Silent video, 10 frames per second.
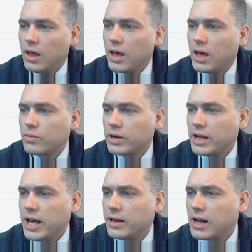And we're
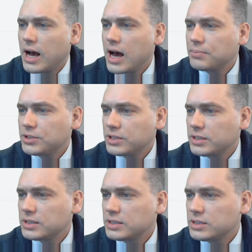going to edit
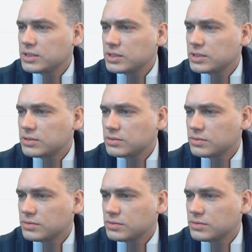options.